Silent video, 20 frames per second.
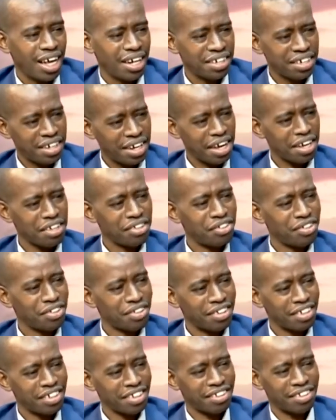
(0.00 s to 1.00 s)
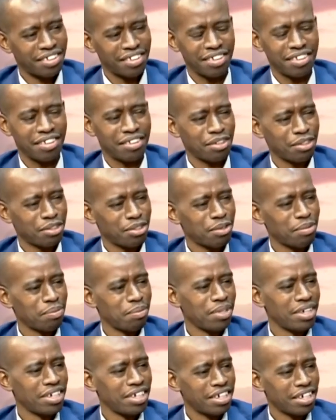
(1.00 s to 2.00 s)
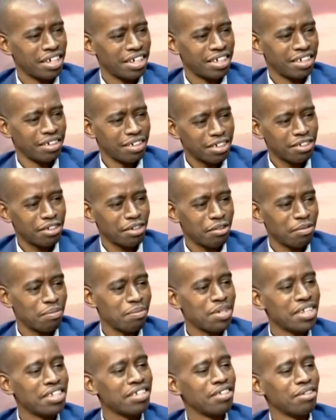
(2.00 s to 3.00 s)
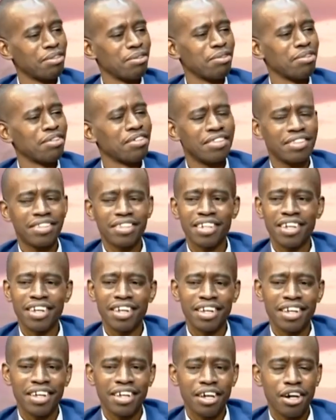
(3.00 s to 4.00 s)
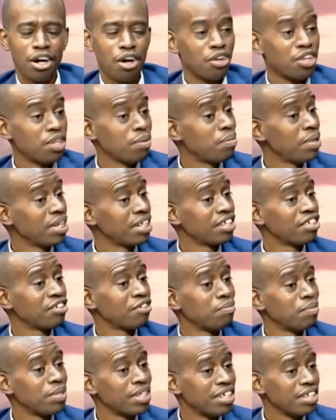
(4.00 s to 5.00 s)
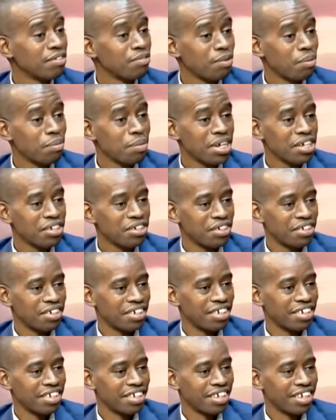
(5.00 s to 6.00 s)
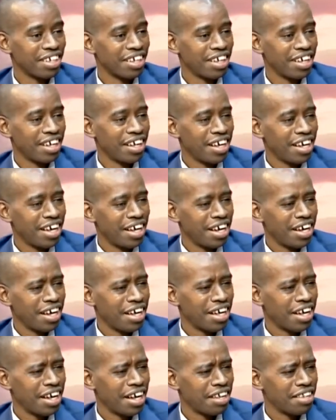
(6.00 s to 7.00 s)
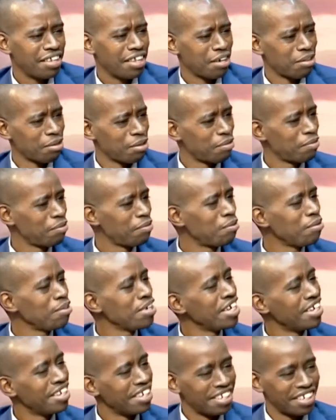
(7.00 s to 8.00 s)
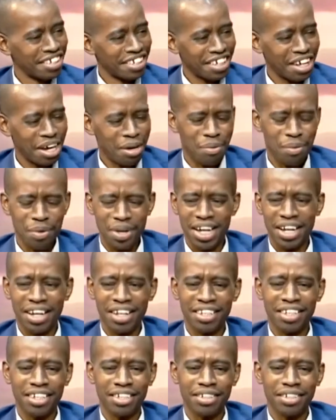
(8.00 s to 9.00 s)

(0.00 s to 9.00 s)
engage in this social media sort of misuse on the basis of misinformation. Mm-hmm. They're not fully aware